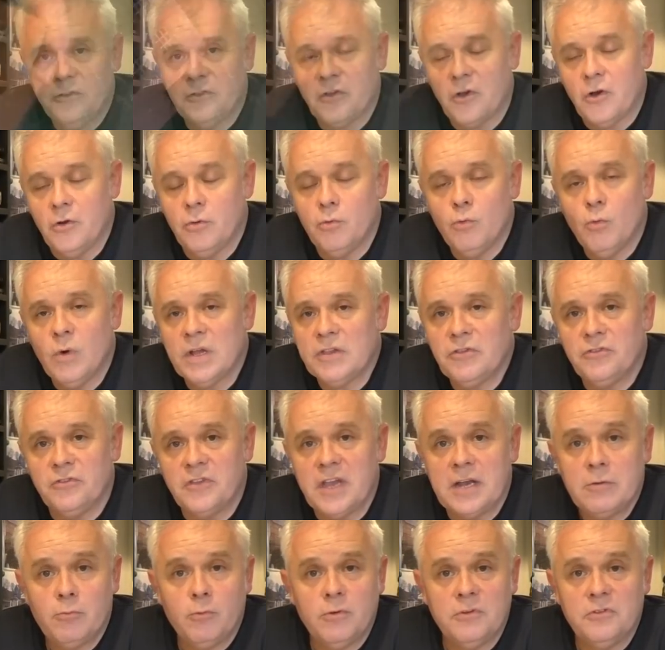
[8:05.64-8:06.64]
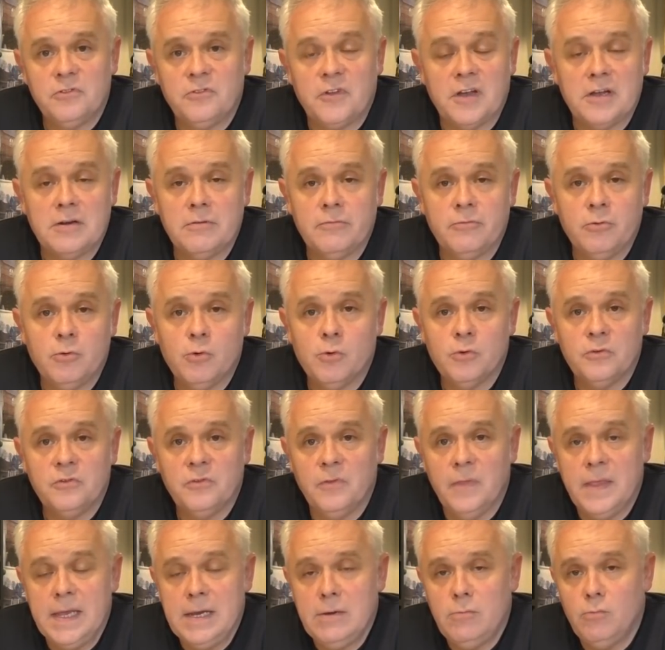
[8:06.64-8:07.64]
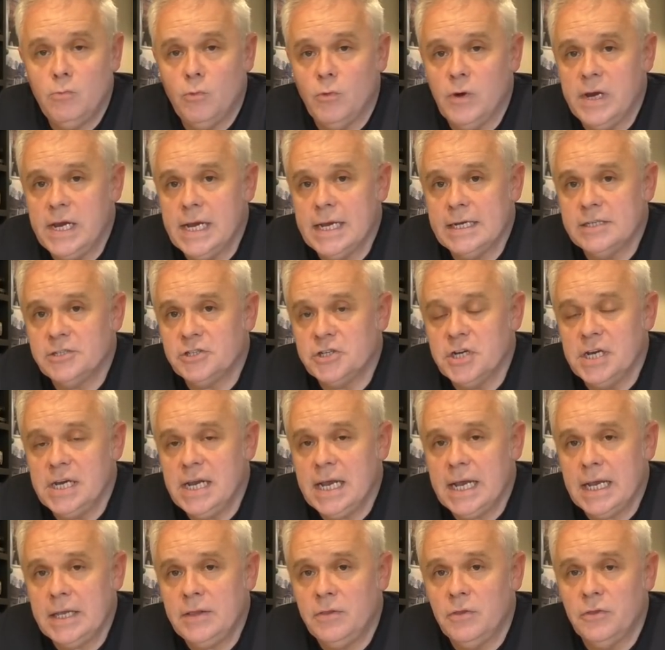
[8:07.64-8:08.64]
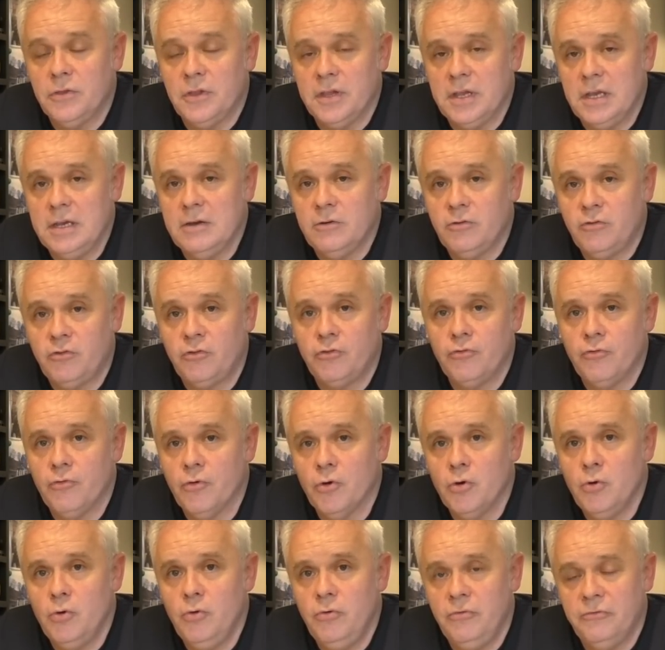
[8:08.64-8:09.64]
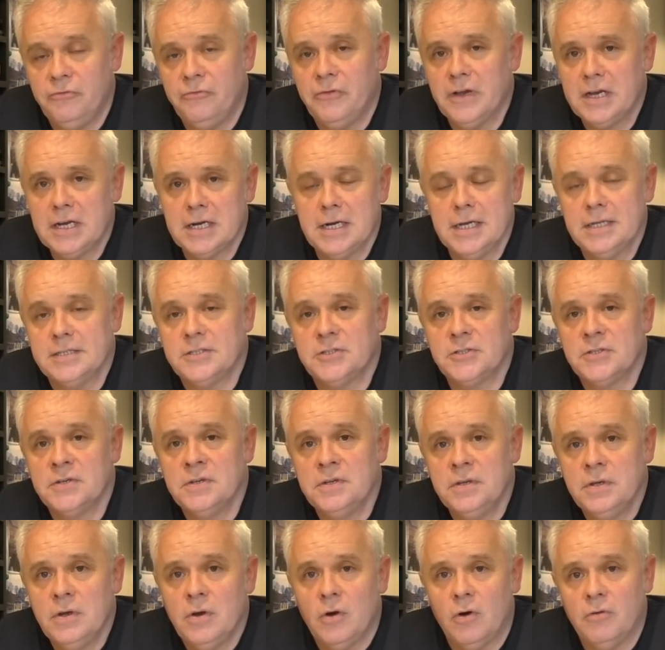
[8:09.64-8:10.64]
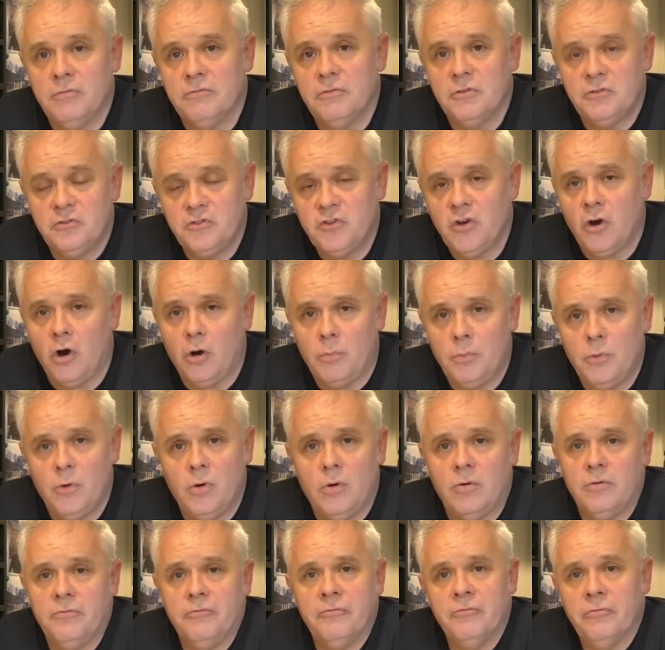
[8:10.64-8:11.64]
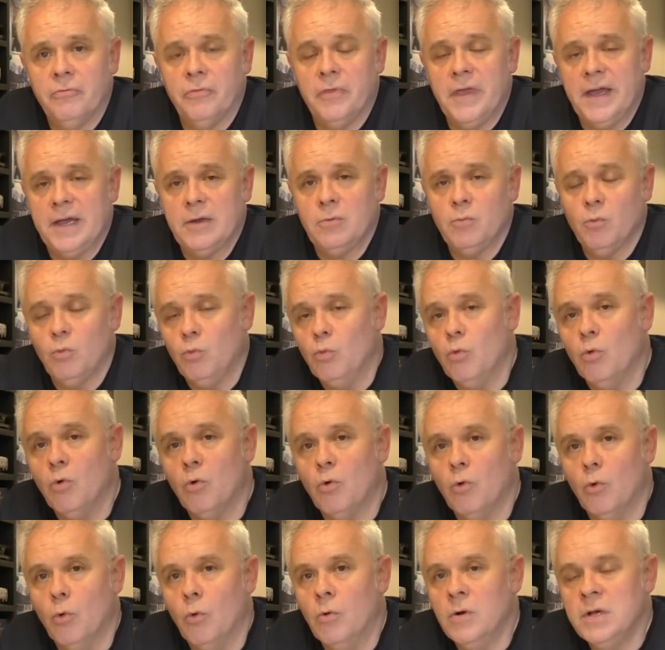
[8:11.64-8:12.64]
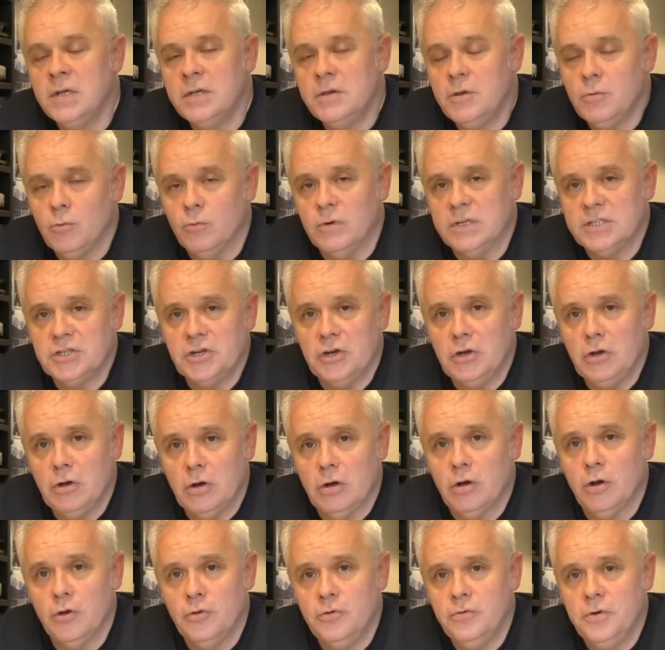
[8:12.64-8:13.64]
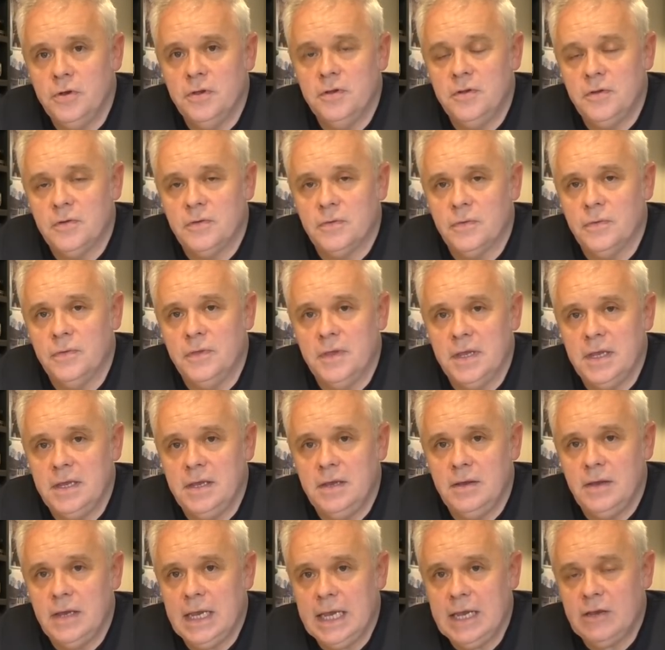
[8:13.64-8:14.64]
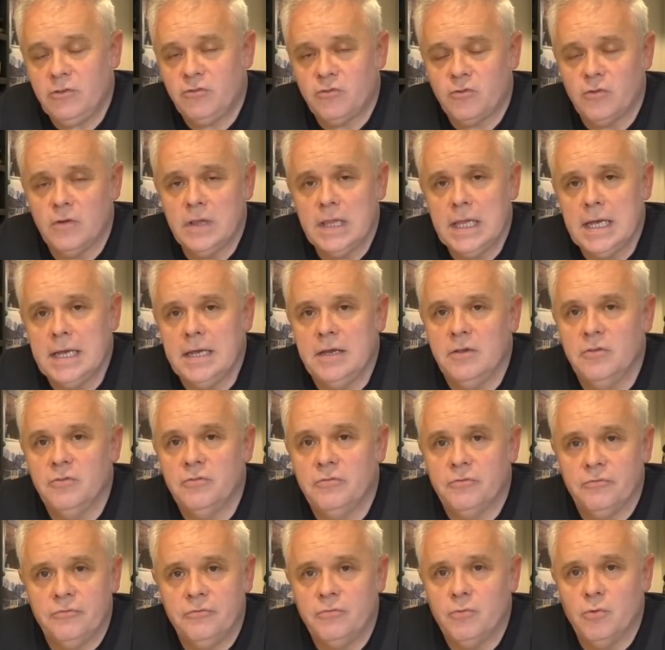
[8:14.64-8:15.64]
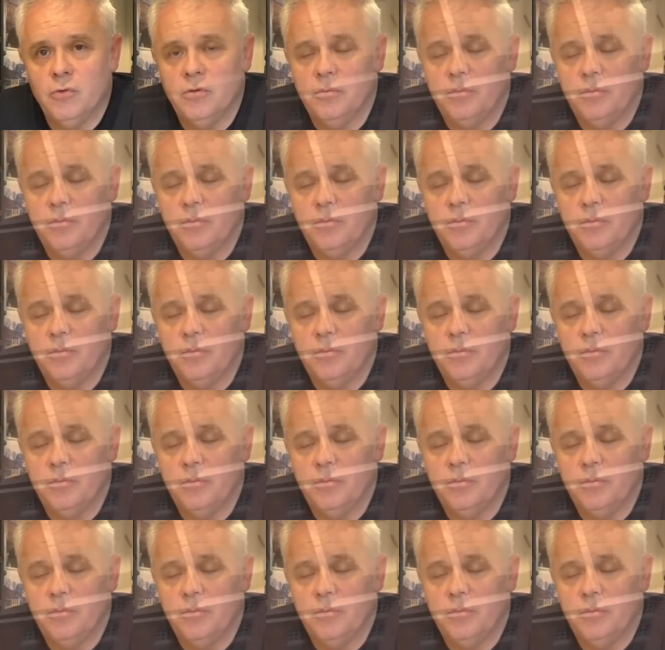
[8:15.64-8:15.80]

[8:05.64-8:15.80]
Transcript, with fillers: So once that was done, of course, then we actually had the true thickness of the top of that wall, which included the extra layers for